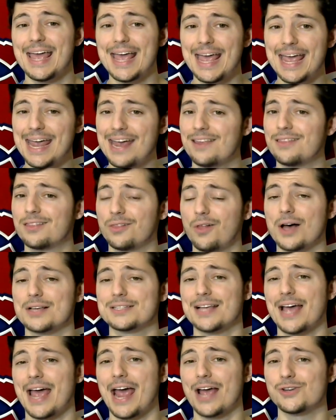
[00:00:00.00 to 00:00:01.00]
in
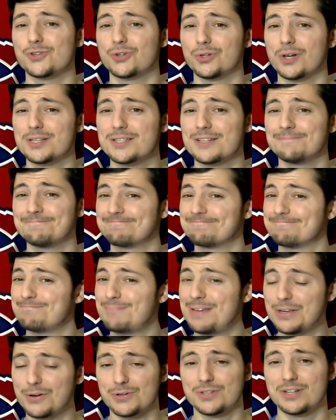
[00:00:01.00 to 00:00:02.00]
Los Angeles.
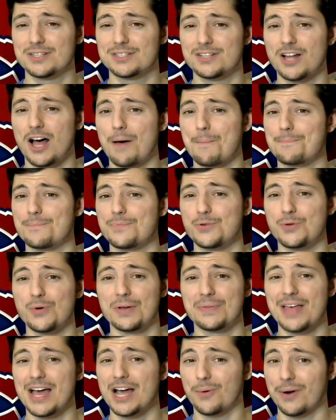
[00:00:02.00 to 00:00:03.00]
Peterson's not
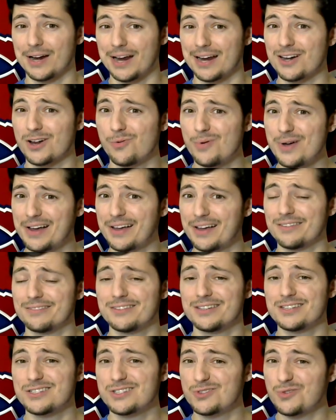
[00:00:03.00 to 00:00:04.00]
doing that great, and Quick
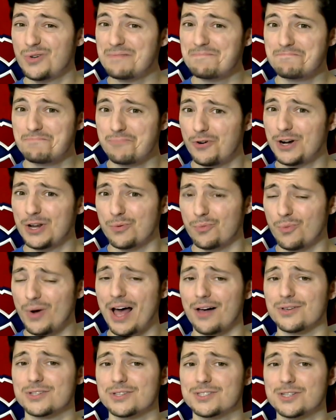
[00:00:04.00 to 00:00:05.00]
is doing pretty
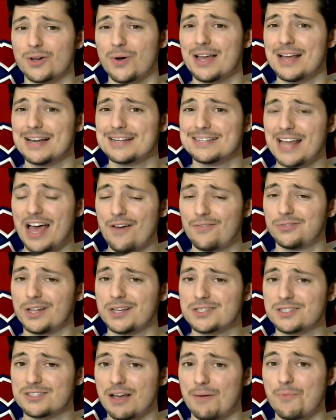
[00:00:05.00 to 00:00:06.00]
well. So definitely
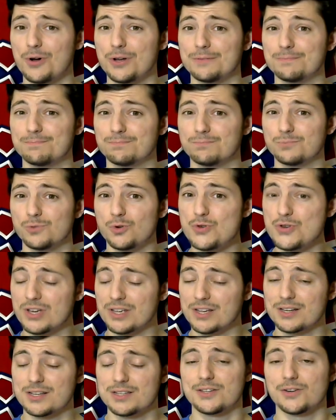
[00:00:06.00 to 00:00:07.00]
someone who you
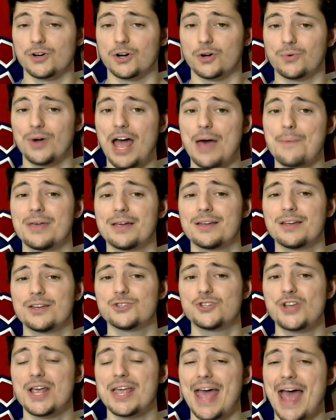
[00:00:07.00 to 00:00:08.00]
can consider grabbing.
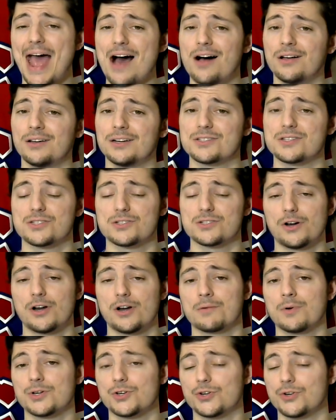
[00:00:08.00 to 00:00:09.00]
Jake Allen is a starter
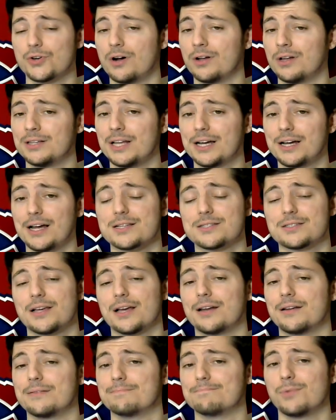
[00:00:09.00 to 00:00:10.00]
in Montreal. And like I
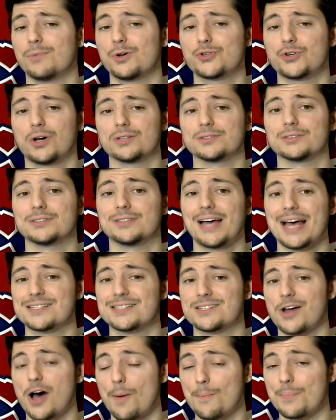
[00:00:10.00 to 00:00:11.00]
said, Montreal has
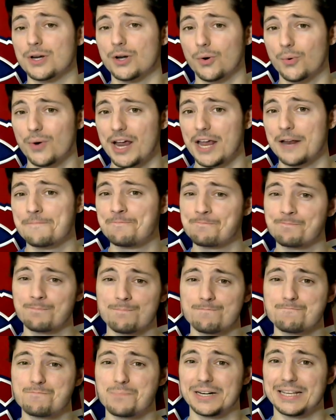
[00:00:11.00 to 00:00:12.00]
not been great,
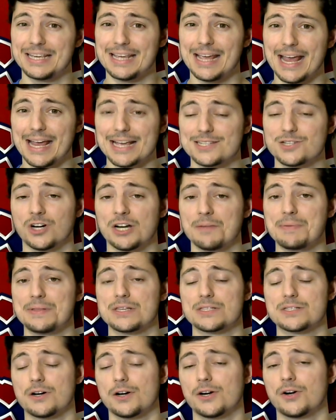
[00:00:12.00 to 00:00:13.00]
but he is going to be the
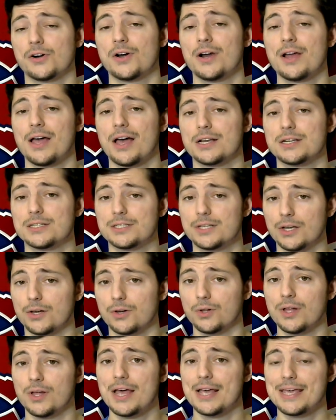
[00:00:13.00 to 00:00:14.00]
starter
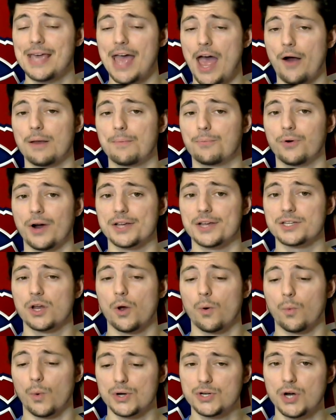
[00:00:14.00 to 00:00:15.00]
until Carey Price
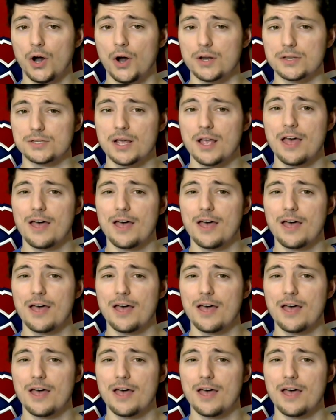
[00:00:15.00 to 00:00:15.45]
returns.